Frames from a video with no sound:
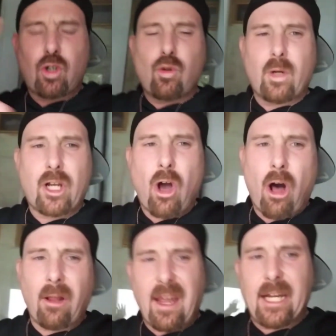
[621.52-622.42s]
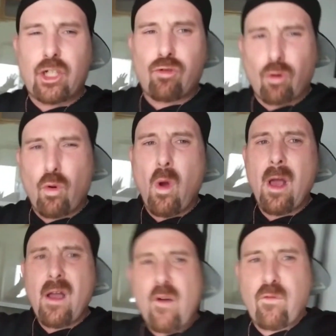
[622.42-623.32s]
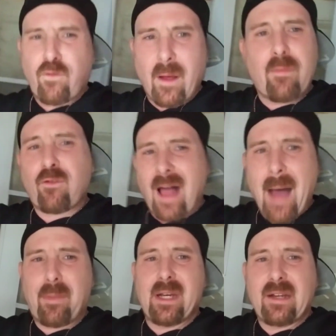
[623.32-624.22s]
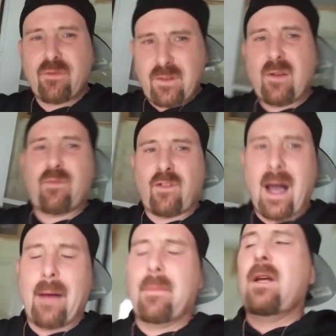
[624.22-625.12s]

you would call a true flip floppity, flip flop.